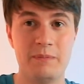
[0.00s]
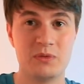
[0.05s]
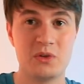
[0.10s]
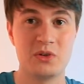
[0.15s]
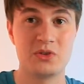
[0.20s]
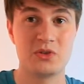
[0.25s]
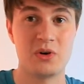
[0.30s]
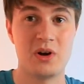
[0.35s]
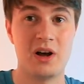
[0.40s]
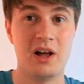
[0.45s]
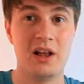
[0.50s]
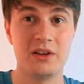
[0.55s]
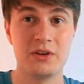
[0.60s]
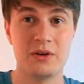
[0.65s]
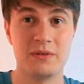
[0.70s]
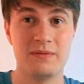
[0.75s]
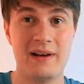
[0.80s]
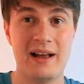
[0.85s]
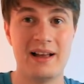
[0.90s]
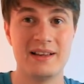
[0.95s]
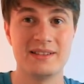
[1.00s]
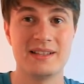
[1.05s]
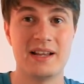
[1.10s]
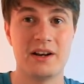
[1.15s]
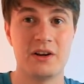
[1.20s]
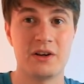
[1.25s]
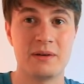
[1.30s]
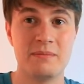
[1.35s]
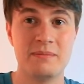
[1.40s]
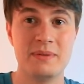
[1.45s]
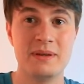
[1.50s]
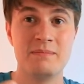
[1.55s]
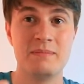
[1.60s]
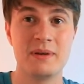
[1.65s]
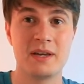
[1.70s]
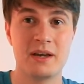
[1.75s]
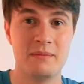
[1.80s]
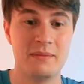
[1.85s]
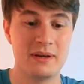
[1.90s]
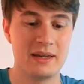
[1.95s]
to store all your files that are going to be
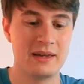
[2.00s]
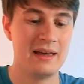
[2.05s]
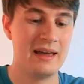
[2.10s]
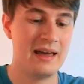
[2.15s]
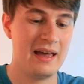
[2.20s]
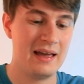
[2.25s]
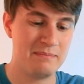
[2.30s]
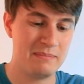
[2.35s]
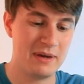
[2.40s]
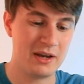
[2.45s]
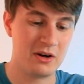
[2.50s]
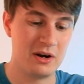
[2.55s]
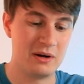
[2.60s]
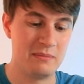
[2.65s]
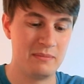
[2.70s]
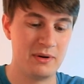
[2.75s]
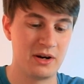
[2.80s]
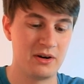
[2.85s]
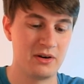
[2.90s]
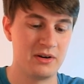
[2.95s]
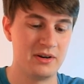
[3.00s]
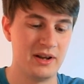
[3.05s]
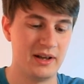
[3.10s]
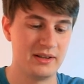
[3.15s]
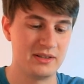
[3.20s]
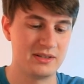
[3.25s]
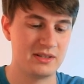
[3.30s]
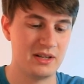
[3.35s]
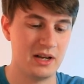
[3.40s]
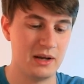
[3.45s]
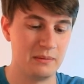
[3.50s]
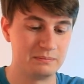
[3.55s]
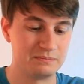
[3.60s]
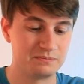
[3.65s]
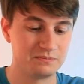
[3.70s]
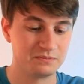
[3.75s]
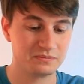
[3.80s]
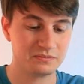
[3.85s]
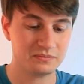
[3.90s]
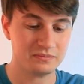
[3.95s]
becoming bigger and bigger nonstop.
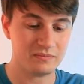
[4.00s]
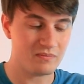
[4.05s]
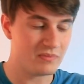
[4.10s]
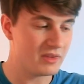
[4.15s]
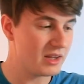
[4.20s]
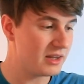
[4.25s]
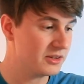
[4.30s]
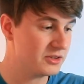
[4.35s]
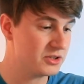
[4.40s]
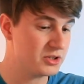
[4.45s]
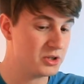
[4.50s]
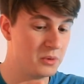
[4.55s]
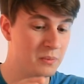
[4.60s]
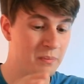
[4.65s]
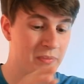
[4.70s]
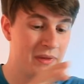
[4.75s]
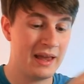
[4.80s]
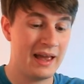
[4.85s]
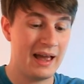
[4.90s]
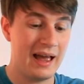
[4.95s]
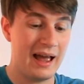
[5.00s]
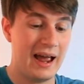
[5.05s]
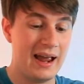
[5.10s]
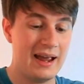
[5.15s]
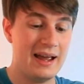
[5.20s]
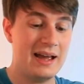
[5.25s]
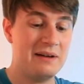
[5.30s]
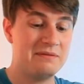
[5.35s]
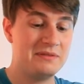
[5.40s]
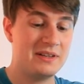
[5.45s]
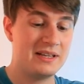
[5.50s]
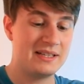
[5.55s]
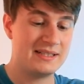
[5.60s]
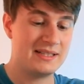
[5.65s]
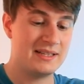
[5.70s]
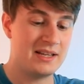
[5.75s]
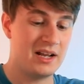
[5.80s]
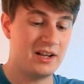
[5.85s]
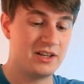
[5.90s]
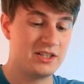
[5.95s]
So I have the
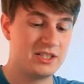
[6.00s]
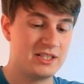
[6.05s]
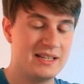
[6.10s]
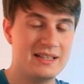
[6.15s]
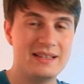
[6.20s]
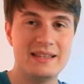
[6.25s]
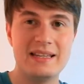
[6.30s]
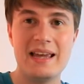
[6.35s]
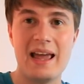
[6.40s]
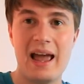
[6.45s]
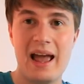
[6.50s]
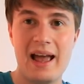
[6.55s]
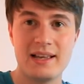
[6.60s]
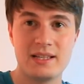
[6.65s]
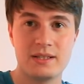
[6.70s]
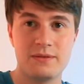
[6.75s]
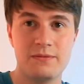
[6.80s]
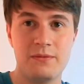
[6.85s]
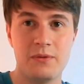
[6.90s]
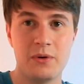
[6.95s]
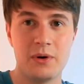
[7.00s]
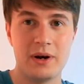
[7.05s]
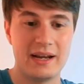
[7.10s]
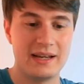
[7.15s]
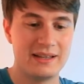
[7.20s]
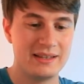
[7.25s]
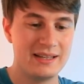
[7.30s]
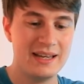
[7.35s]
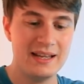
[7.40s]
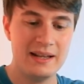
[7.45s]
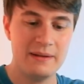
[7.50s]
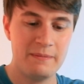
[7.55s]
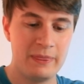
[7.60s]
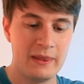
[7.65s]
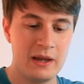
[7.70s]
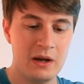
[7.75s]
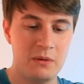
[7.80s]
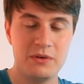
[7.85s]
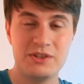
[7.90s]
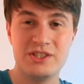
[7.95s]
Synology DS418,
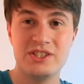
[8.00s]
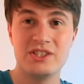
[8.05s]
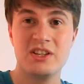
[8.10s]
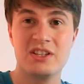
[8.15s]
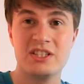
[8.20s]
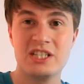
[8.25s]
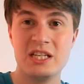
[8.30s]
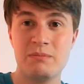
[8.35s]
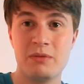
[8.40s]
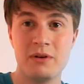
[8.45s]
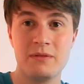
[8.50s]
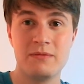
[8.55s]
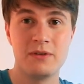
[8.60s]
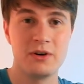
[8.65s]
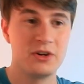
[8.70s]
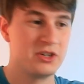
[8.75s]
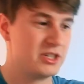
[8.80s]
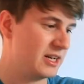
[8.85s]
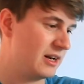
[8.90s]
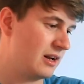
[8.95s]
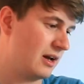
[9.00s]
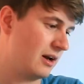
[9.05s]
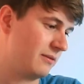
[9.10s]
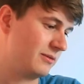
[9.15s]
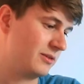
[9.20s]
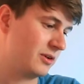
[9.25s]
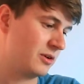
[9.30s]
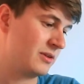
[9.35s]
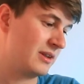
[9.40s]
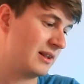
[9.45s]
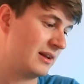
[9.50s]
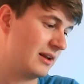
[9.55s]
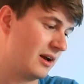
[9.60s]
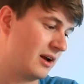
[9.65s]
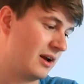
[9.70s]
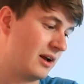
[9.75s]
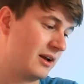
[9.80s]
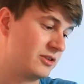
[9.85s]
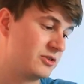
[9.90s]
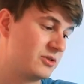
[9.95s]
which is a cheaper version of the
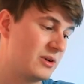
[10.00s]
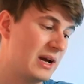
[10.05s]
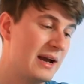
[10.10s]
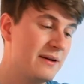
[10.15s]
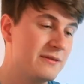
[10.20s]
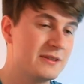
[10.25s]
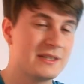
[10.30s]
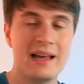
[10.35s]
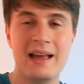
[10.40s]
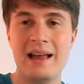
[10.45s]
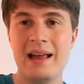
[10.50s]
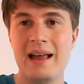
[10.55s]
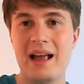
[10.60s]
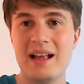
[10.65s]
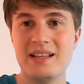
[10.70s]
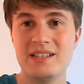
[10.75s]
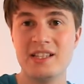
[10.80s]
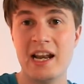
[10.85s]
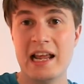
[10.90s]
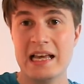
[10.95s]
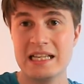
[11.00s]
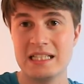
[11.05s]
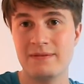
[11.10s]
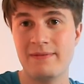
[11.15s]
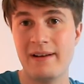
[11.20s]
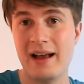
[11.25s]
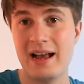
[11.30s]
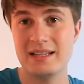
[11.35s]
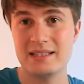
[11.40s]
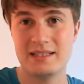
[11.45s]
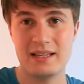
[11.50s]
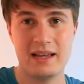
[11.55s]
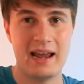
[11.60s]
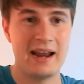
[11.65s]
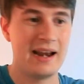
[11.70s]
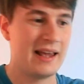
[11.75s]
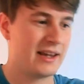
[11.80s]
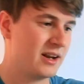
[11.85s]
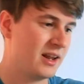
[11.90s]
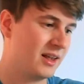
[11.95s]
drives. It's not as fast
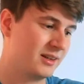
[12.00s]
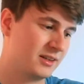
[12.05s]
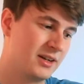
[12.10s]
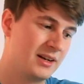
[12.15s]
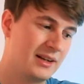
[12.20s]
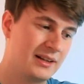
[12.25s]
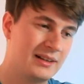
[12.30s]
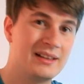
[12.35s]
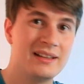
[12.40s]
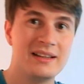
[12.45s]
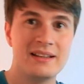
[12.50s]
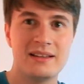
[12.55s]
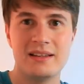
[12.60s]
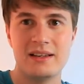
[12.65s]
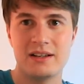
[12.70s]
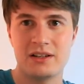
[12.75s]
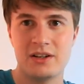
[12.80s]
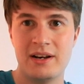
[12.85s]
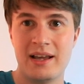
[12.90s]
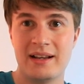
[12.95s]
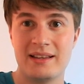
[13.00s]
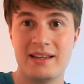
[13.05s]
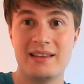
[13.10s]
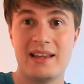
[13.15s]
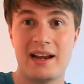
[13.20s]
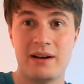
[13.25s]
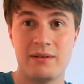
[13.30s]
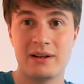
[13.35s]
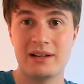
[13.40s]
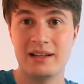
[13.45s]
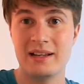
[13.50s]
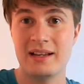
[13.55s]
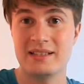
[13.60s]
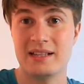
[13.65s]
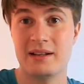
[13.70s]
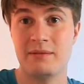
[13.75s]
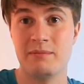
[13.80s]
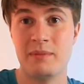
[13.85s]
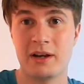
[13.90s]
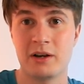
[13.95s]
and I cannot connect it directly
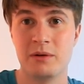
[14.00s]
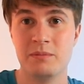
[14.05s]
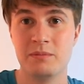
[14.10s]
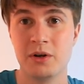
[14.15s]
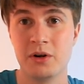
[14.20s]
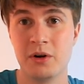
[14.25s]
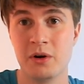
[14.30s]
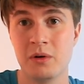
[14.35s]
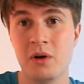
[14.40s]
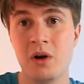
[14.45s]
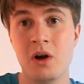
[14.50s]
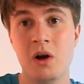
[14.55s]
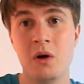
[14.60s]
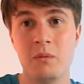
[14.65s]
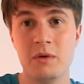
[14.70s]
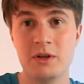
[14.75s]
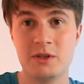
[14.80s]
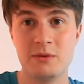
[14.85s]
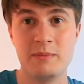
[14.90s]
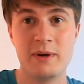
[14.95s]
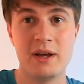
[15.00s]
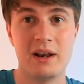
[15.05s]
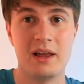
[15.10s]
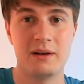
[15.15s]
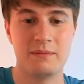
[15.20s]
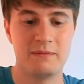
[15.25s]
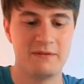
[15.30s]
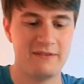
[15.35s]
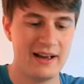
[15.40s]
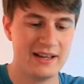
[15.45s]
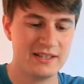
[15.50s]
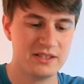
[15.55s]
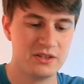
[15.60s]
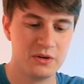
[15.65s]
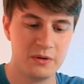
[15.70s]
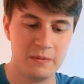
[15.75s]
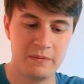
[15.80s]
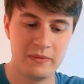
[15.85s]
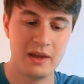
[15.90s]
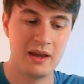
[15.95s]
inside of my computer, which would be a lot
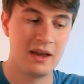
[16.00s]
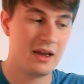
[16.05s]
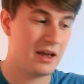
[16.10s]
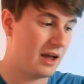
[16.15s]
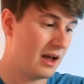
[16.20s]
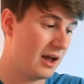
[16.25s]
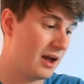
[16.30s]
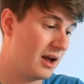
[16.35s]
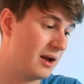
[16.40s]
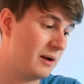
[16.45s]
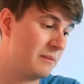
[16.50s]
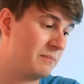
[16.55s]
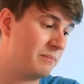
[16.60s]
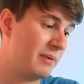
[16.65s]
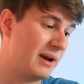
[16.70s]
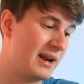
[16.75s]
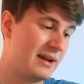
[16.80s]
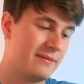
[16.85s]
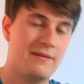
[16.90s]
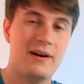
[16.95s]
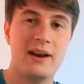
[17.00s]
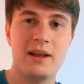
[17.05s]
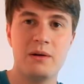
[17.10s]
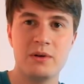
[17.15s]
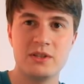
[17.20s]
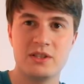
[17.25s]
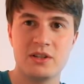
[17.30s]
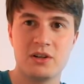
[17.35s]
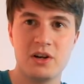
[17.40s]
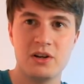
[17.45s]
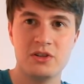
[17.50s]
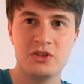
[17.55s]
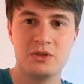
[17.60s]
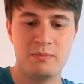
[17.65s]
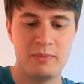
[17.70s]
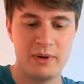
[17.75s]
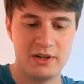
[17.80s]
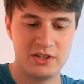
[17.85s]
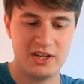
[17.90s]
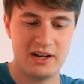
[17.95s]
faster. But I thought it was a good
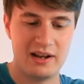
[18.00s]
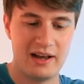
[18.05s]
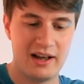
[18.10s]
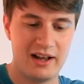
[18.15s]
budget